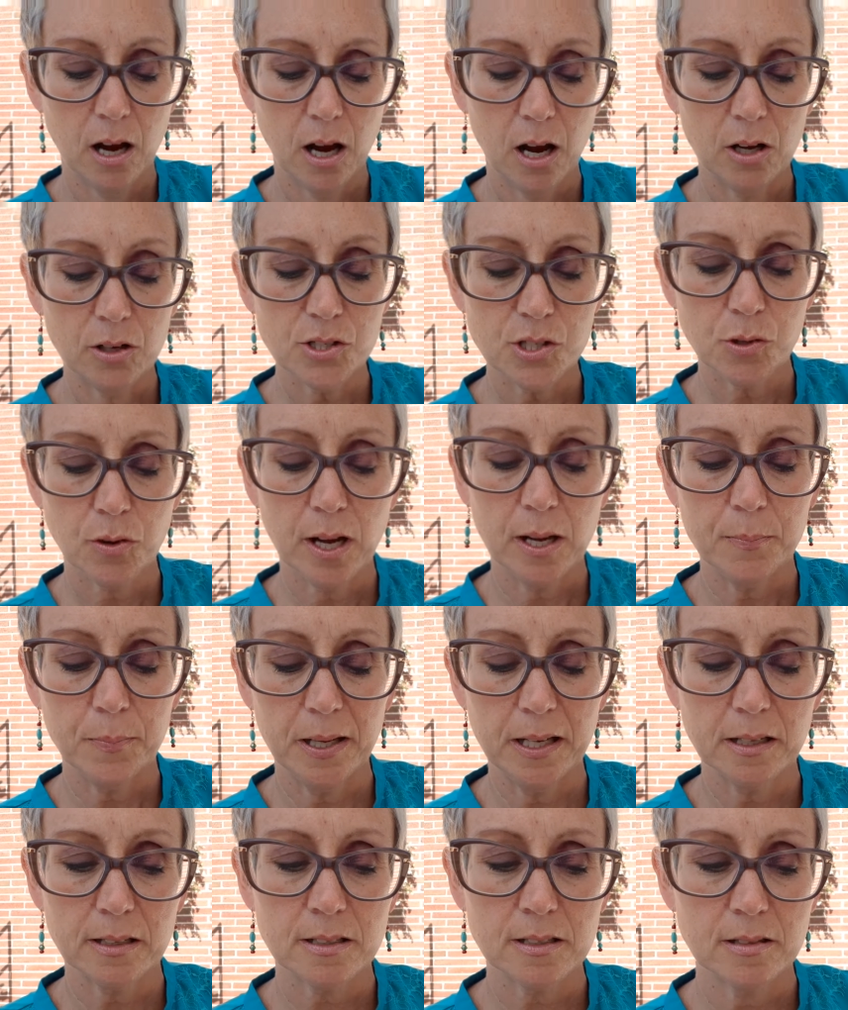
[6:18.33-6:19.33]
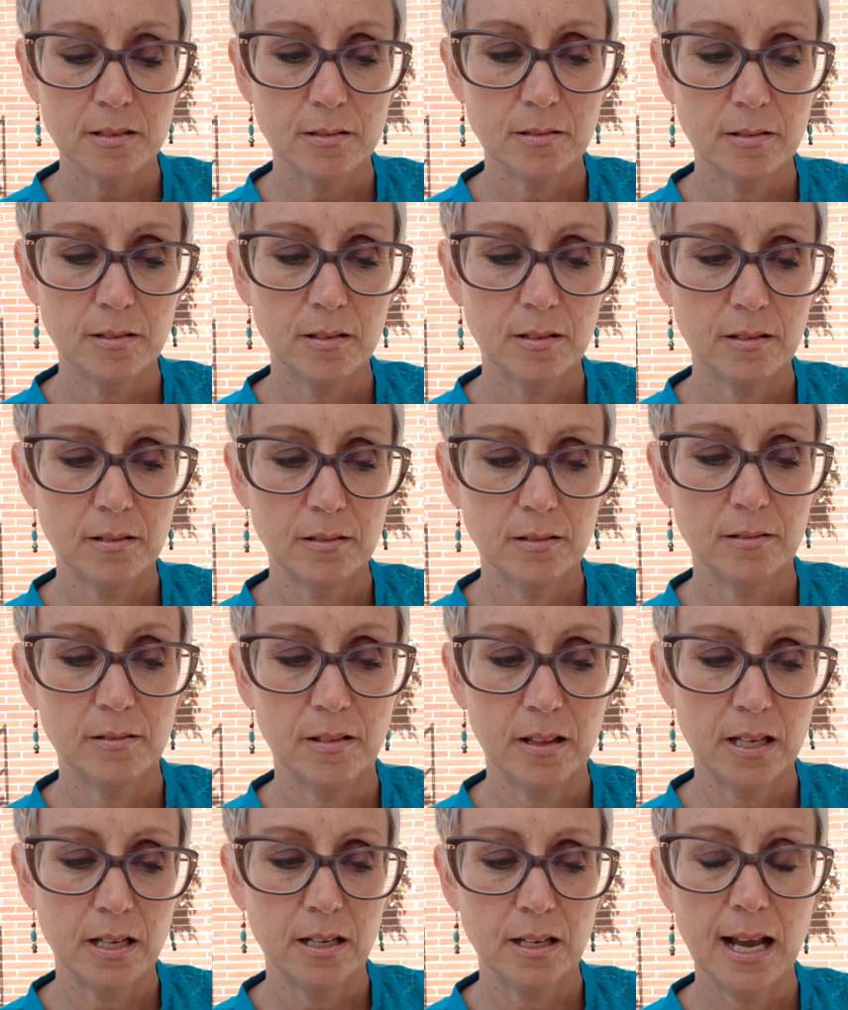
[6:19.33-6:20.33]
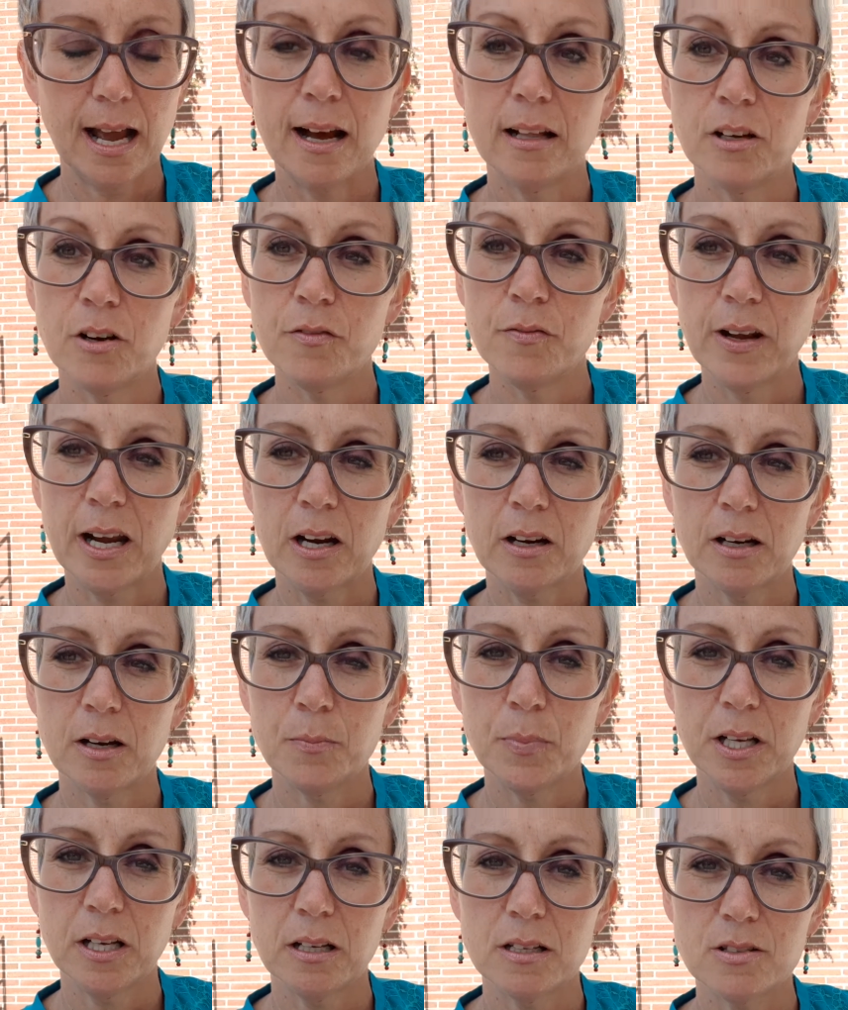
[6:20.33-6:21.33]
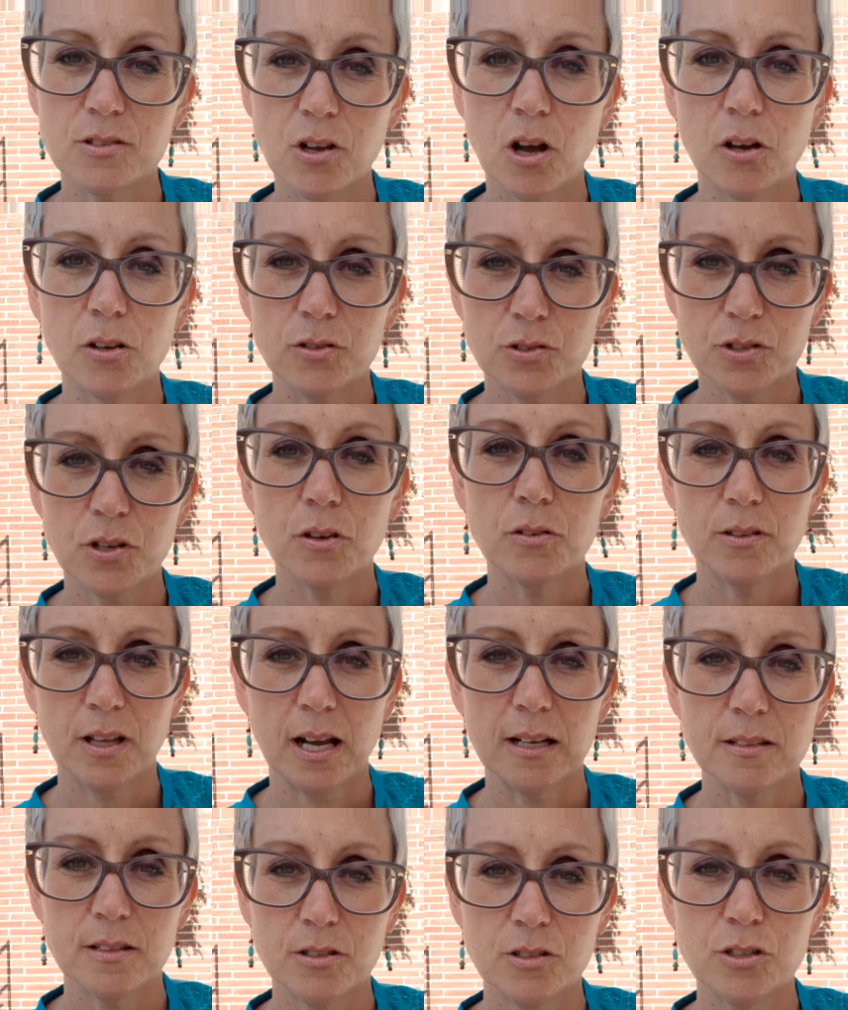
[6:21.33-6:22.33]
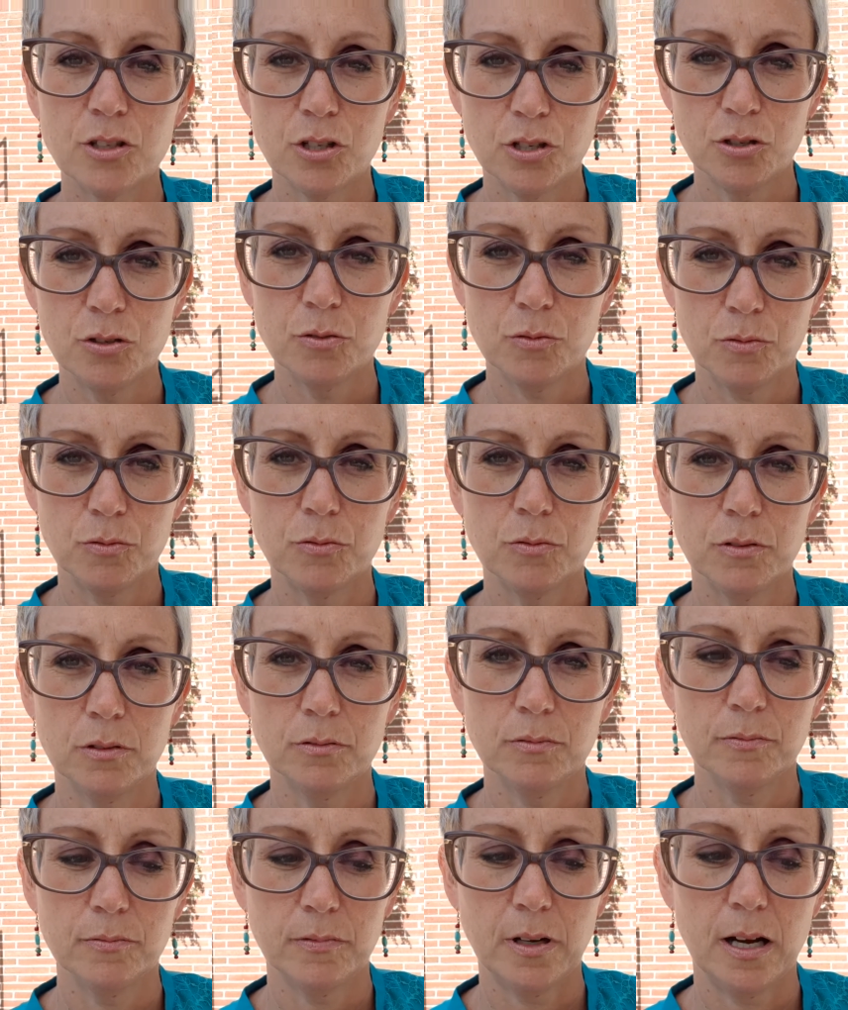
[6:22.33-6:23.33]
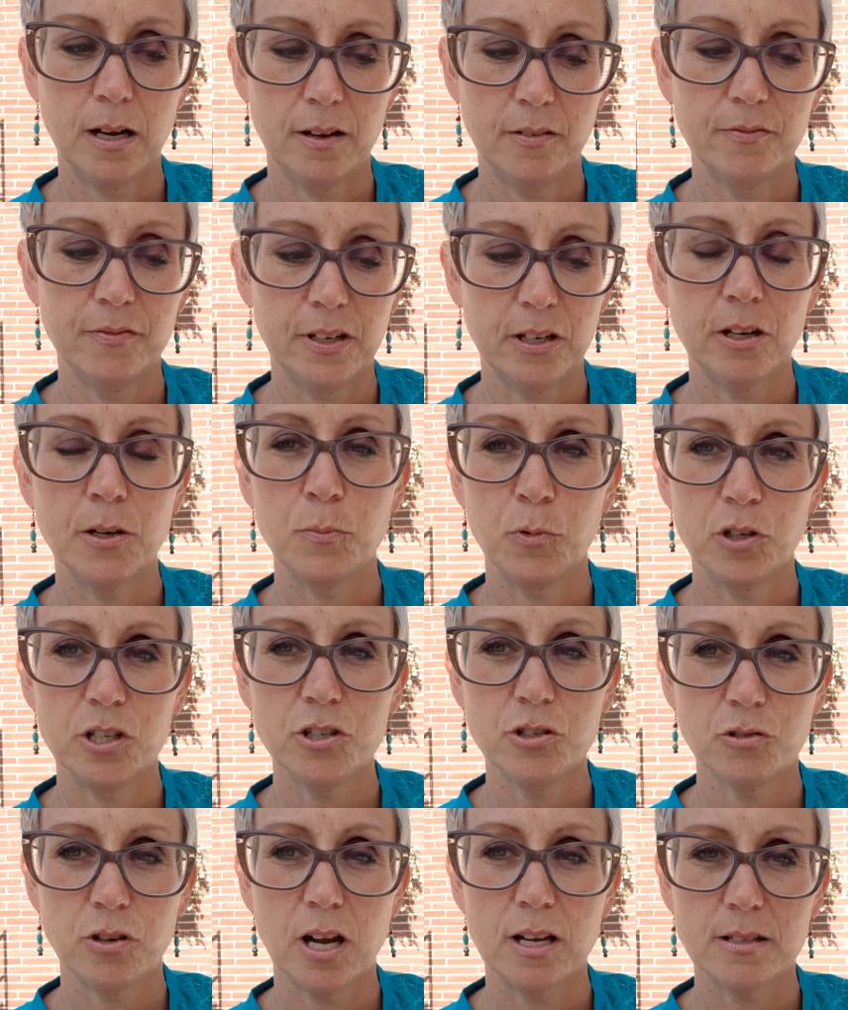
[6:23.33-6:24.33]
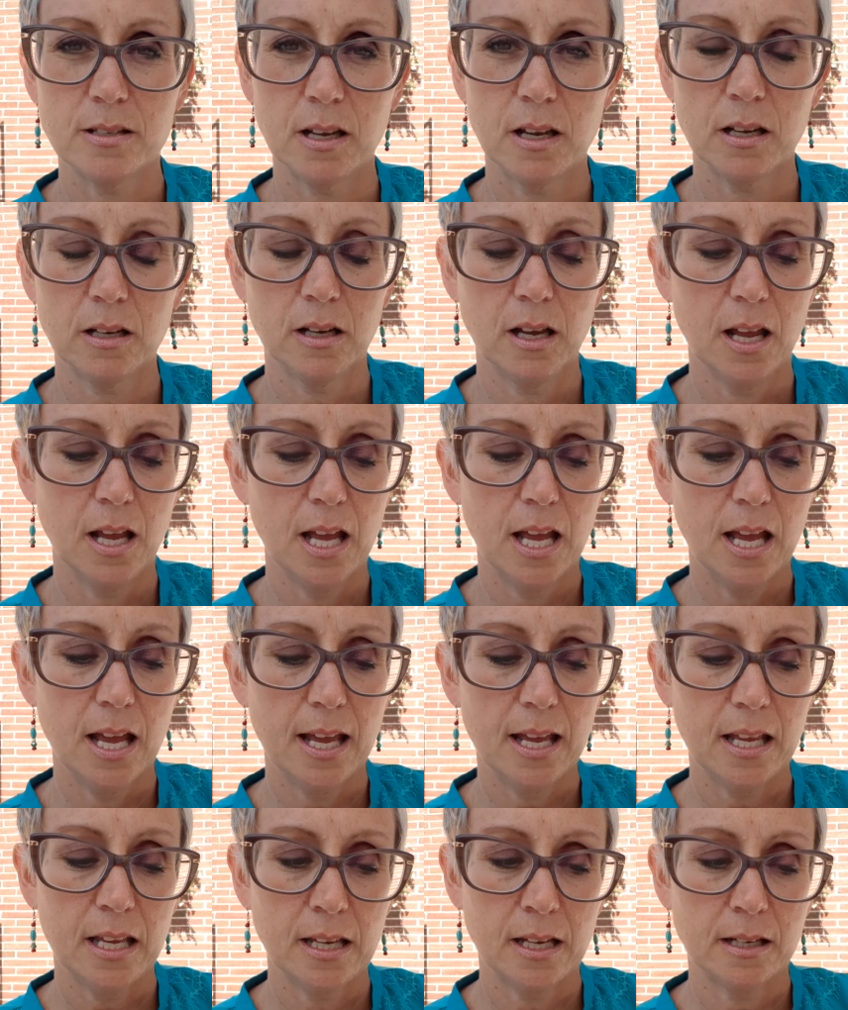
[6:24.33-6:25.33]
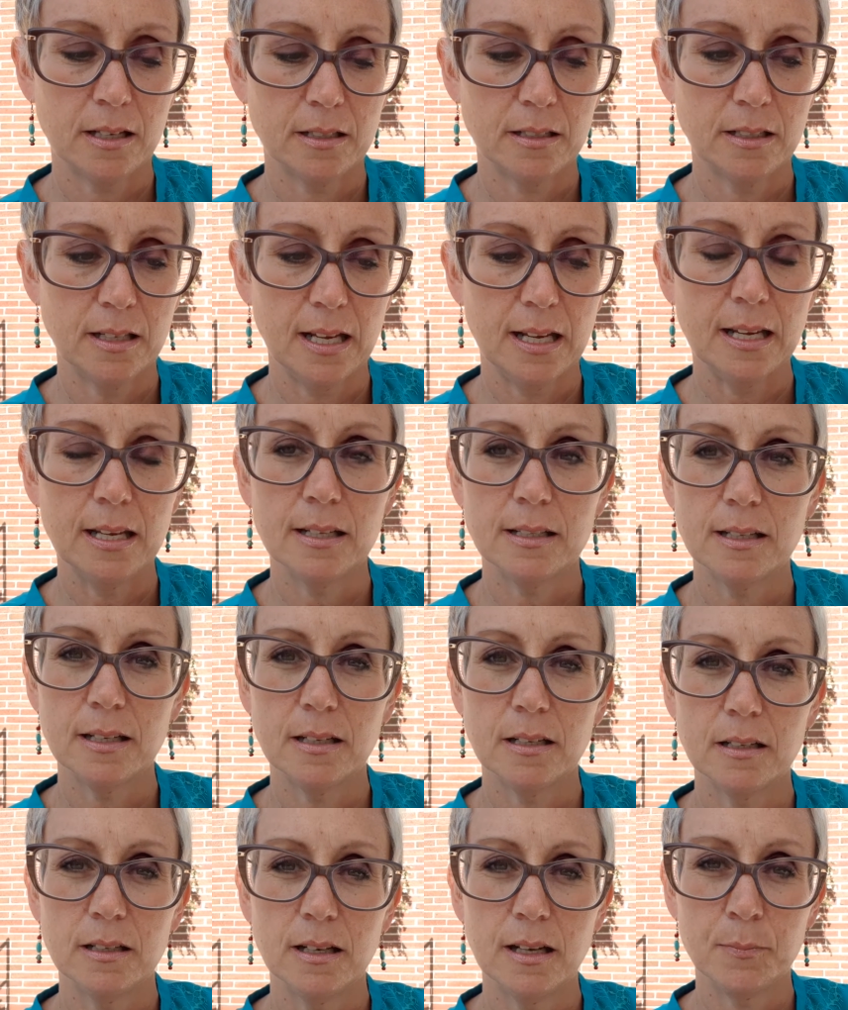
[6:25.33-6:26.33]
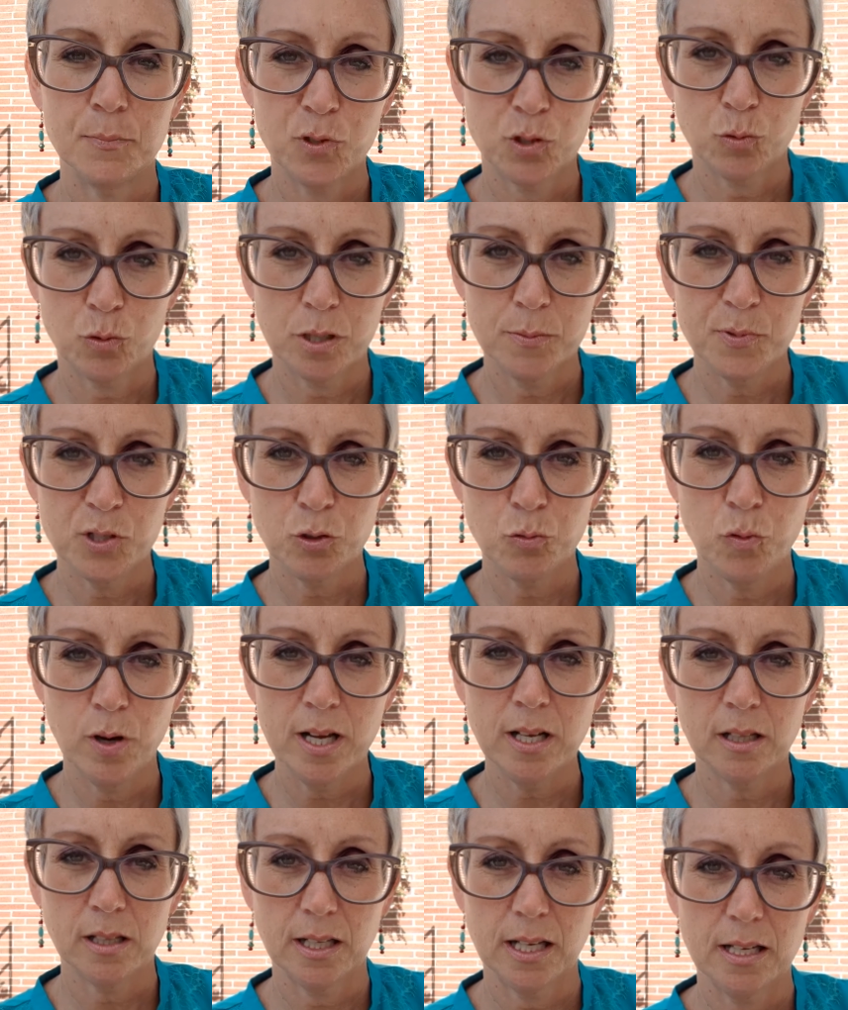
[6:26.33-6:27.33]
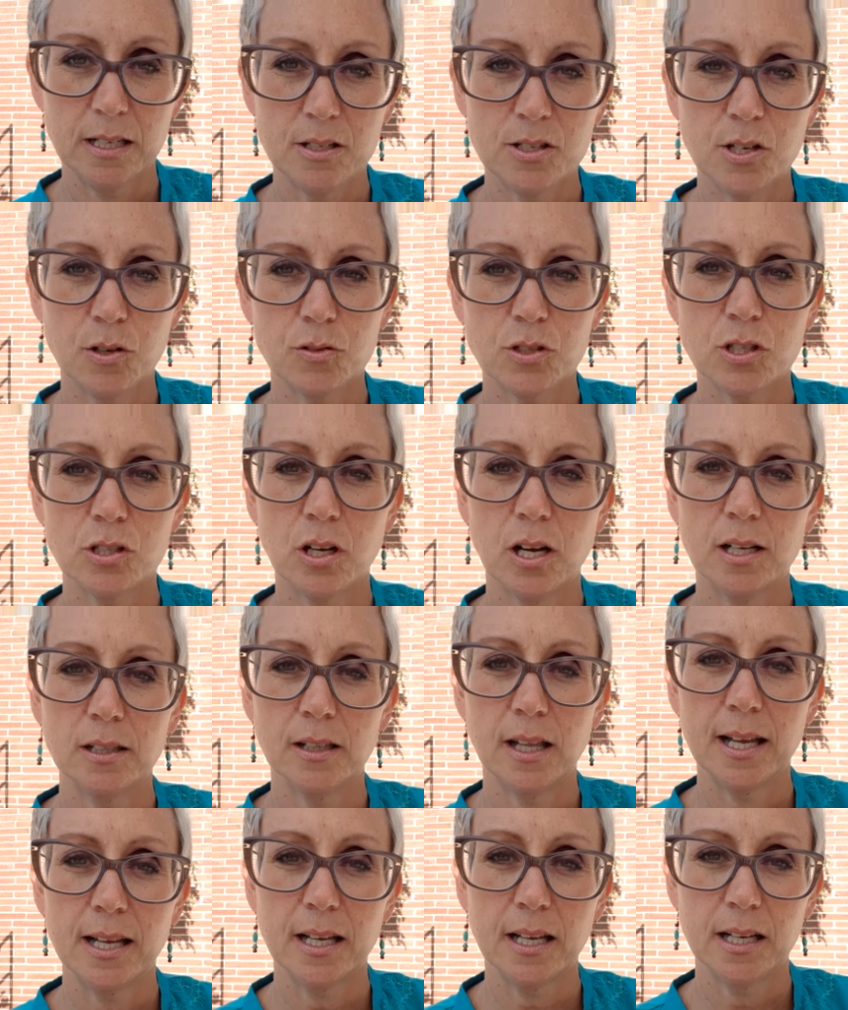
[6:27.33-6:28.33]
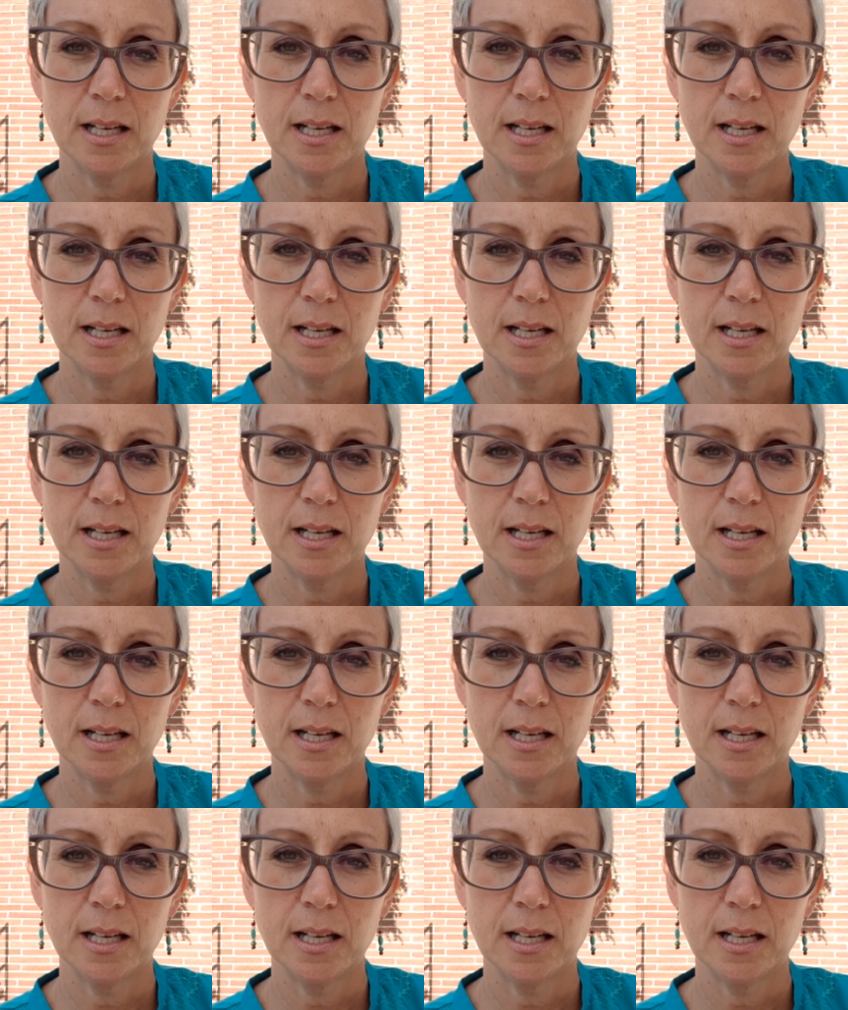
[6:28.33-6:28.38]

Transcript: Also, I picked the aloe vera because also that's too very moisturizing, and it absorbs quickly, so it's not like